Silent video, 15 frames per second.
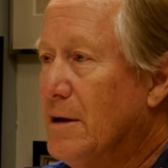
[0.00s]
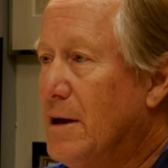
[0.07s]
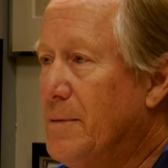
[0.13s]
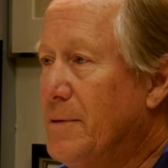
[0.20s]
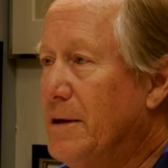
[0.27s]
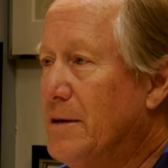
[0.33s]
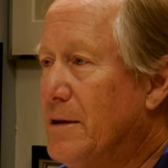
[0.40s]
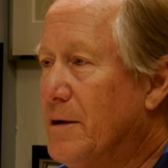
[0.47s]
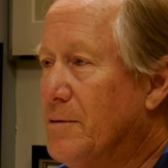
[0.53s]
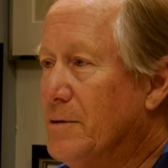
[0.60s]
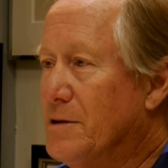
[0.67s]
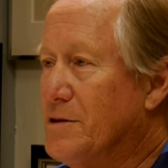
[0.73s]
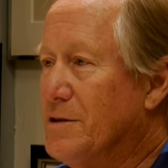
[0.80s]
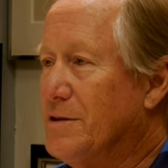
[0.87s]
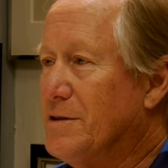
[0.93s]
I mean they
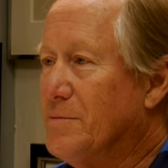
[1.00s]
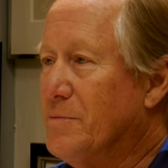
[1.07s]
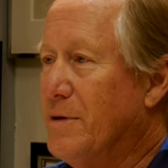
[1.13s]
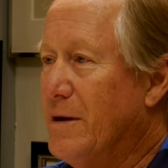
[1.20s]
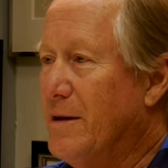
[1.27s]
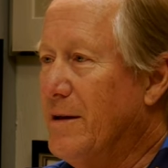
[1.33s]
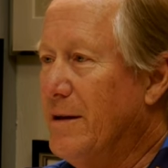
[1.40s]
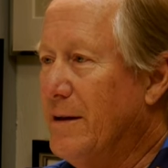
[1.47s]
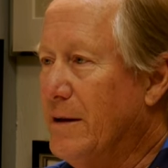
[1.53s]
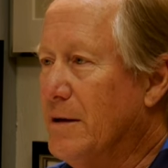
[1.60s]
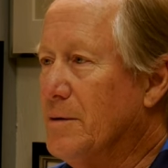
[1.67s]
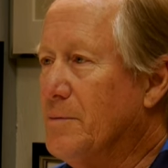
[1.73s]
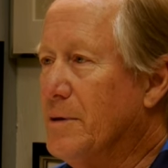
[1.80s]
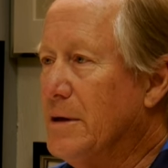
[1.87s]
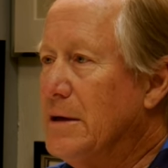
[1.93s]
were just, but you
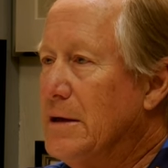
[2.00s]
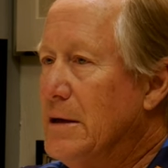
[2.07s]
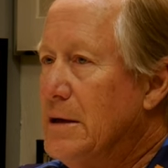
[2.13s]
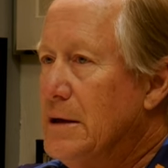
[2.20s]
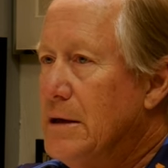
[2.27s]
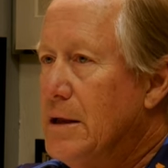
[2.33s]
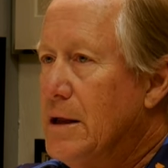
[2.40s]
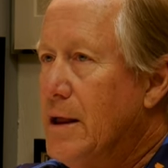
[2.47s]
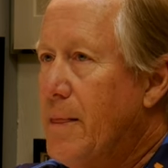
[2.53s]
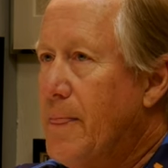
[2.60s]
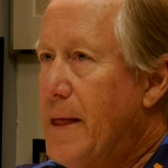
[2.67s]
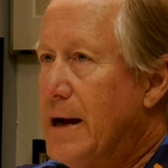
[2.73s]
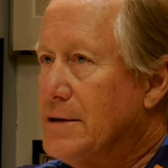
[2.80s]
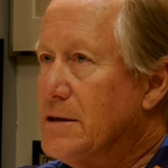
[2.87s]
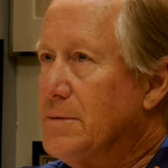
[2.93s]
know, but
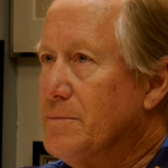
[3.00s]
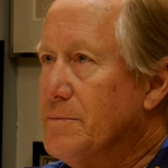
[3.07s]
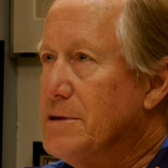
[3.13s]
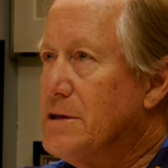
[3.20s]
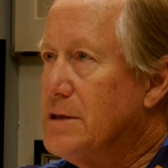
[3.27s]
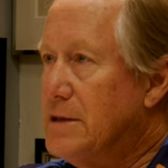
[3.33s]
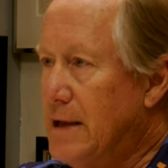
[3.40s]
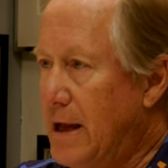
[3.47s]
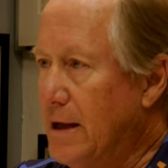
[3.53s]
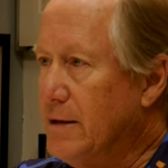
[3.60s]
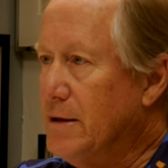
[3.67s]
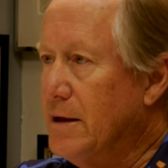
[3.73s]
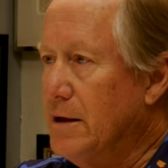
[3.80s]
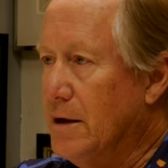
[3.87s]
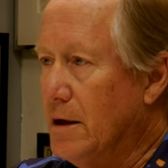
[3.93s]
that's a mistake
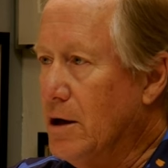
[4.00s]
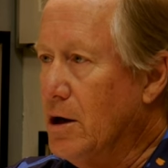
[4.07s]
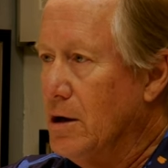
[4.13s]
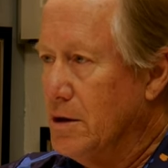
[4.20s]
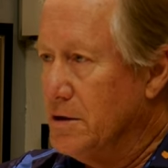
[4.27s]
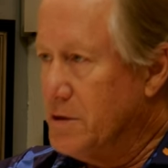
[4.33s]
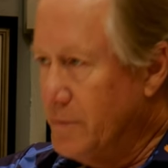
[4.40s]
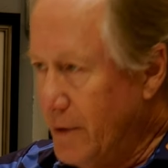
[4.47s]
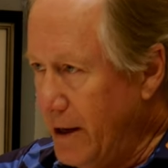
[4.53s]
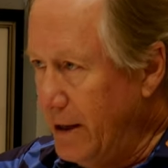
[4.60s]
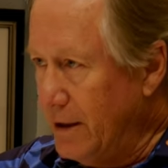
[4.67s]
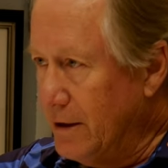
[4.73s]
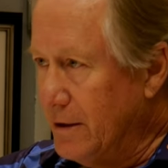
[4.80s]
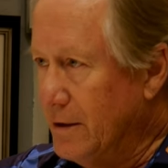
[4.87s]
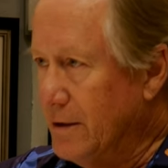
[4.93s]
that young artists make.